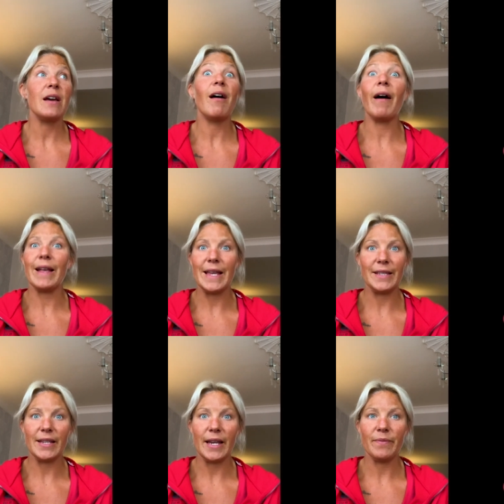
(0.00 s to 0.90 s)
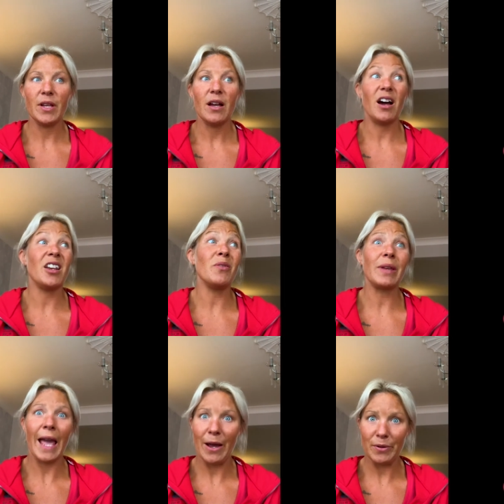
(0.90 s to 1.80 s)
I eat it. I don't
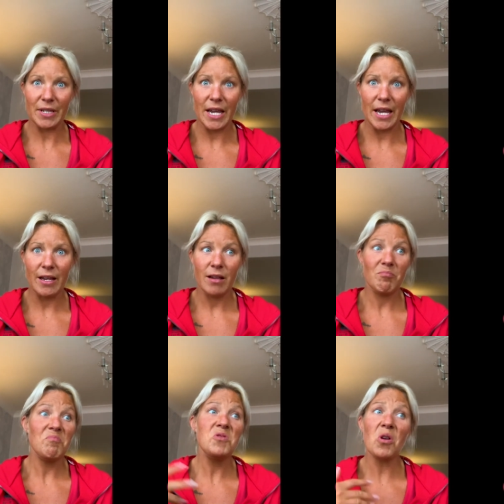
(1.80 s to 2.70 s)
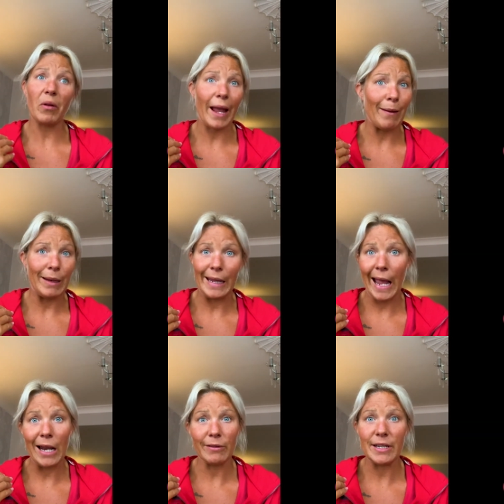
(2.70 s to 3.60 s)
count it, not counting
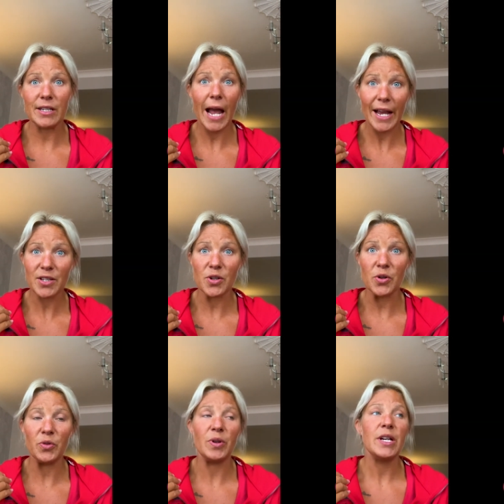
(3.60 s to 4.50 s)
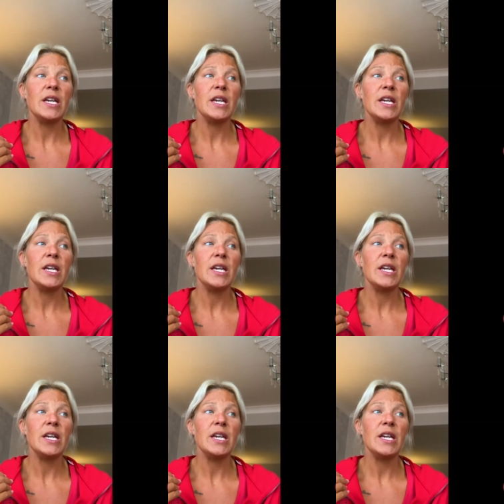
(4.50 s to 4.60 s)
calories at all.